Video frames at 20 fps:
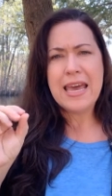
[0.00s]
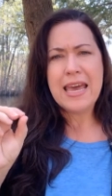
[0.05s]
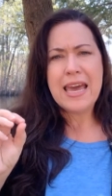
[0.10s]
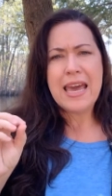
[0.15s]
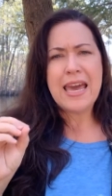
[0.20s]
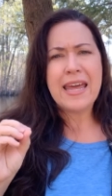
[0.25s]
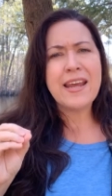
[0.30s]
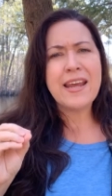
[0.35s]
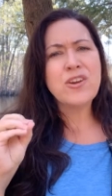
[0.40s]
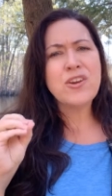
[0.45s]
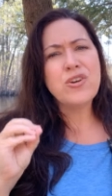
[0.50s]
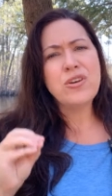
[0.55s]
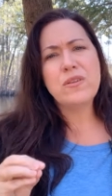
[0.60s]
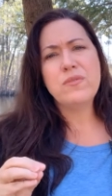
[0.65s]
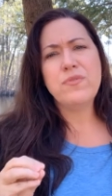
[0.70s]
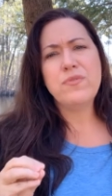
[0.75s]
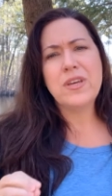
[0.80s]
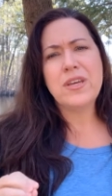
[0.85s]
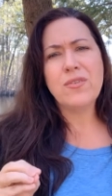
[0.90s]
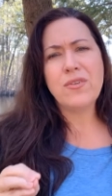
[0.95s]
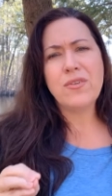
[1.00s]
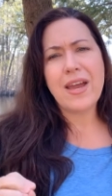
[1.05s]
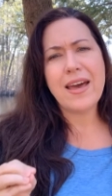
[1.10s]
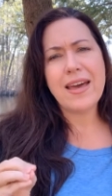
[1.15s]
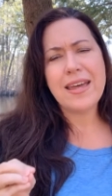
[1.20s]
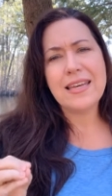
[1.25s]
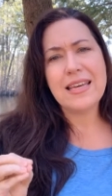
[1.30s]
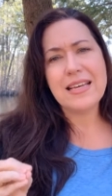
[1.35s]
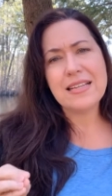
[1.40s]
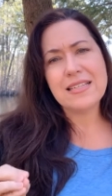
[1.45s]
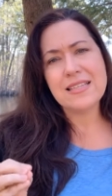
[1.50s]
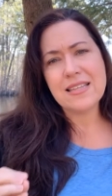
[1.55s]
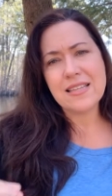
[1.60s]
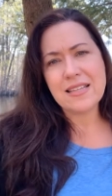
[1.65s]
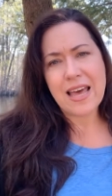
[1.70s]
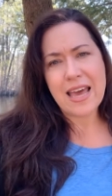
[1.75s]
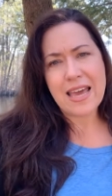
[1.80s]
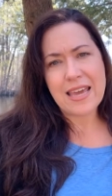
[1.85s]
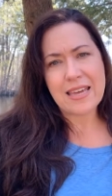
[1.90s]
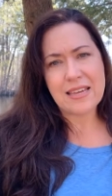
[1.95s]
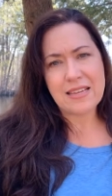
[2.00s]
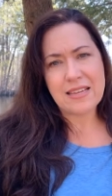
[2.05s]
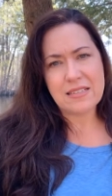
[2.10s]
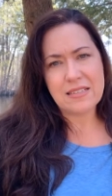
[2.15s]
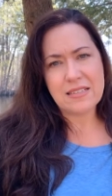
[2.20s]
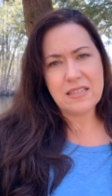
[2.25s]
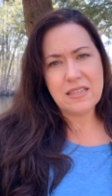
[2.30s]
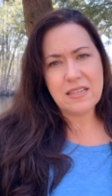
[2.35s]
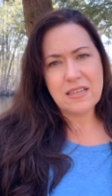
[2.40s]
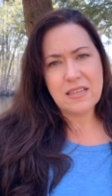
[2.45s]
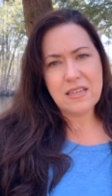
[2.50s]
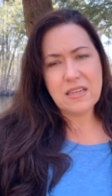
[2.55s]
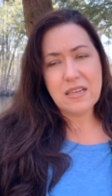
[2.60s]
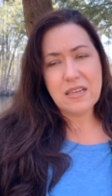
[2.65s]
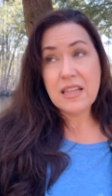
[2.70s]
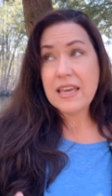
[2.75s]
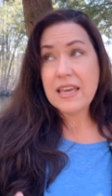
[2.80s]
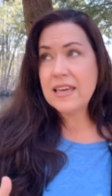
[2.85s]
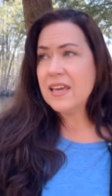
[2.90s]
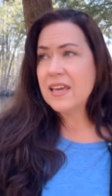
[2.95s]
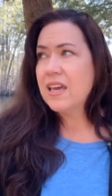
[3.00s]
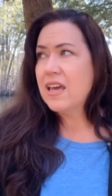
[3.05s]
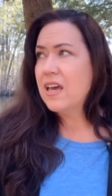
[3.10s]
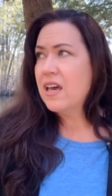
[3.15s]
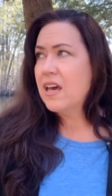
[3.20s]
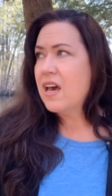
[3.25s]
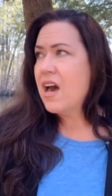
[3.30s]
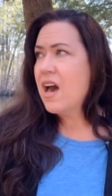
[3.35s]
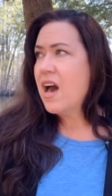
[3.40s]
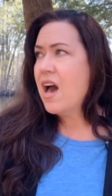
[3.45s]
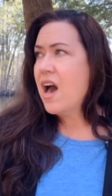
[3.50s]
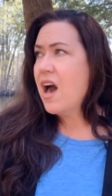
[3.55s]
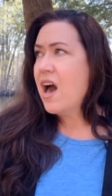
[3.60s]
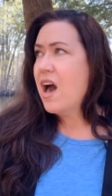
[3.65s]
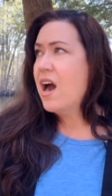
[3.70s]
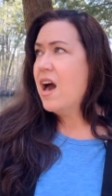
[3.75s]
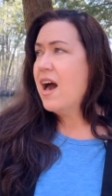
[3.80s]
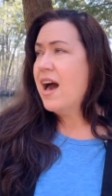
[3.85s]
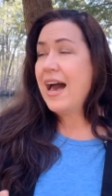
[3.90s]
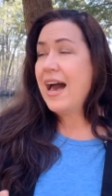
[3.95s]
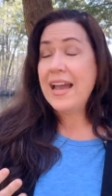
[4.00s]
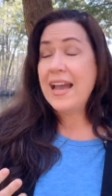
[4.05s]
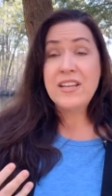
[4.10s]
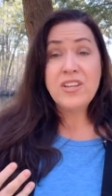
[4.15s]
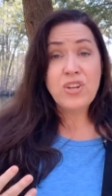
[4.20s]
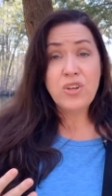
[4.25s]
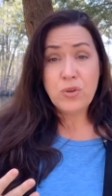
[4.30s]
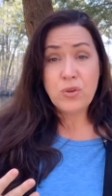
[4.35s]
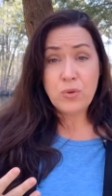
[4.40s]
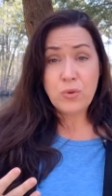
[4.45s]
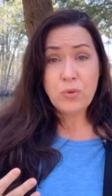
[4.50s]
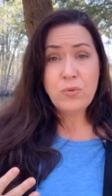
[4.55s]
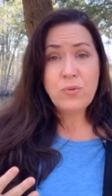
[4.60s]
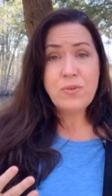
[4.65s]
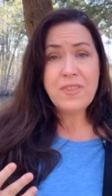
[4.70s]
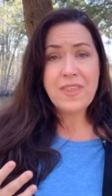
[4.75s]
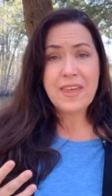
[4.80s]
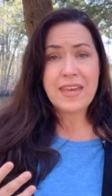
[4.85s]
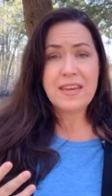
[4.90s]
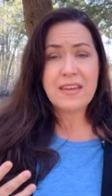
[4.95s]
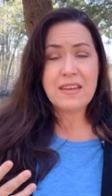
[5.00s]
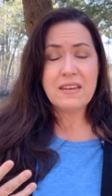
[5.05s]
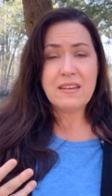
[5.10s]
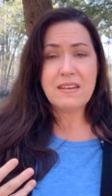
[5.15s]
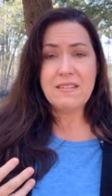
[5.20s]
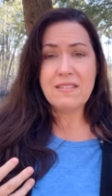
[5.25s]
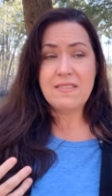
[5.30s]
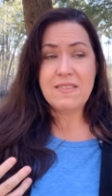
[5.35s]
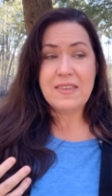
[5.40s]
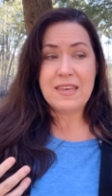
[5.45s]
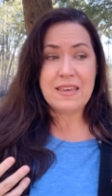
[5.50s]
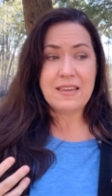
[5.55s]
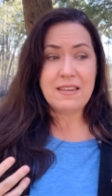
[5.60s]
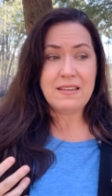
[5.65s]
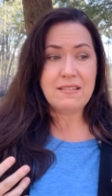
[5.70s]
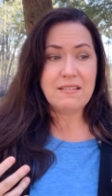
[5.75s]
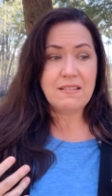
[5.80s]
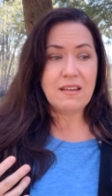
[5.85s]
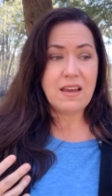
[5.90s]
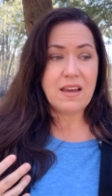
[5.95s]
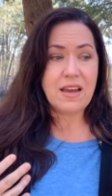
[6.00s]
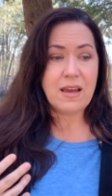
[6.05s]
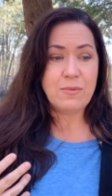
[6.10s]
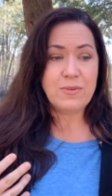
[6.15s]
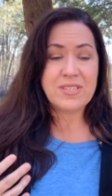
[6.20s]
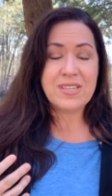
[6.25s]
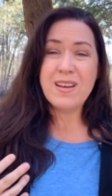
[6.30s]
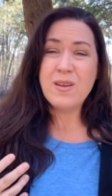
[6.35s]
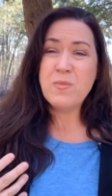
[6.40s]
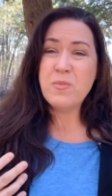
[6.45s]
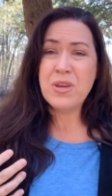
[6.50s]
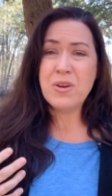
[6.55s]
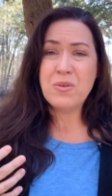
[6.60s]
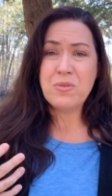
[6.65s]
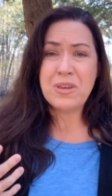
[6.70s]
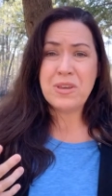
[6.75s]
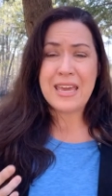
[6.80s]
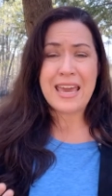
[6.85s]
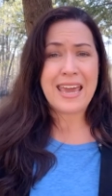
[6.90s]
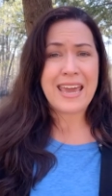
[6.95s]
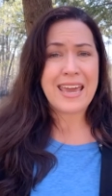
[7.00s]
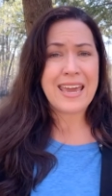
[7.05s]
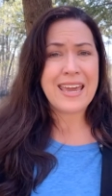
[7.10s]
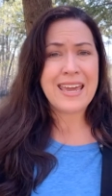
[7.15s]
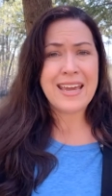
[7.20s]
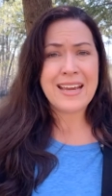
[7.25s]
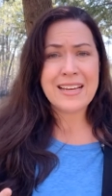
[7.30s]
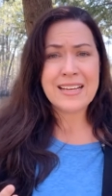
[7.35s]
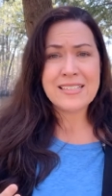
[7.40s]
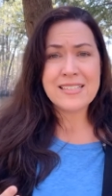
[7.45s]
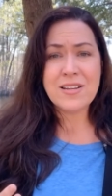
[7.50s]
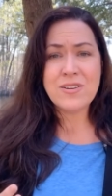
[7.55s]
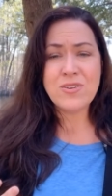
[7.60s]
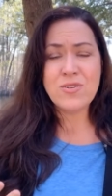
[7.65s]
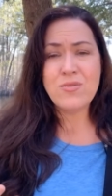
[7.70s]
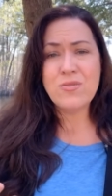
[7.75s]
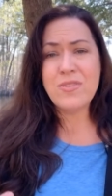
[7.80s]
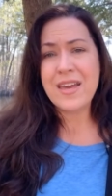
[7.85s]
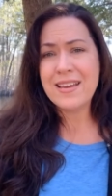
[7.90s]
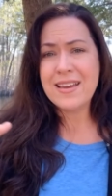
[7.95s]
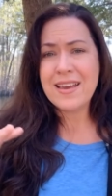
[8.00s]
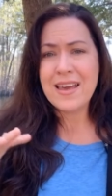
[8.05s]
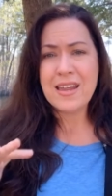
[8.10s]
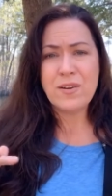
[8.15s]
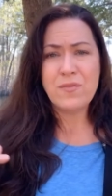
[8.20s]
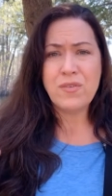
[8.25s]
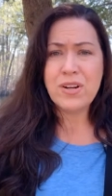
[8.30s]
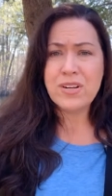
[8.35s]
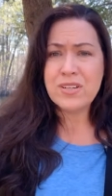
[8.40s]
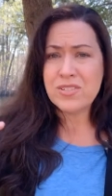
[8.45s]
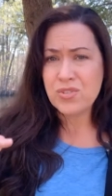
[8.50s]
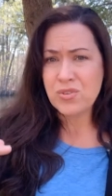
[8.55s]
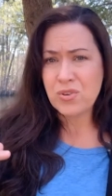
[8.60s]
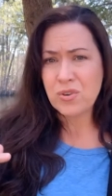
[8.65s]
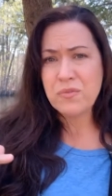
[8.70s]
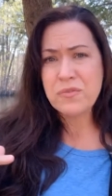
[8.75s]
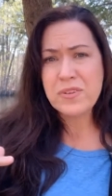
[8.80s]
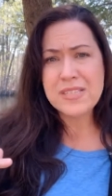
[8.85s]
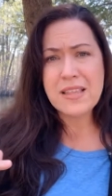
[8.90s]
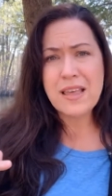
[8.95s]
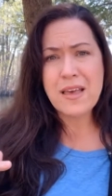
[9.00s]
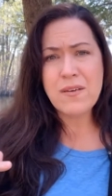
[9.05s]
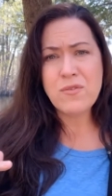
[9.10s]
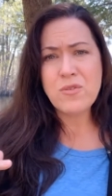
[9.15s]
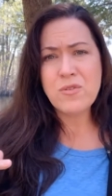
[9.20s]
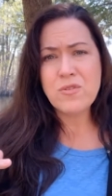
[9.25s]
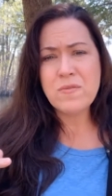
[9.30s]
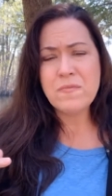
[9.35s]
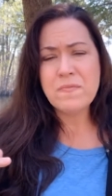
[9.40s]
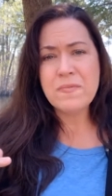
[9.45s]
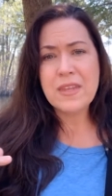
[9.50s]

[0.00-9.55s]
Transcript: And I couldn't figure out how to get to the light. Like, I knew that I was going to be okay. I guess I knew that kind of on a surface level,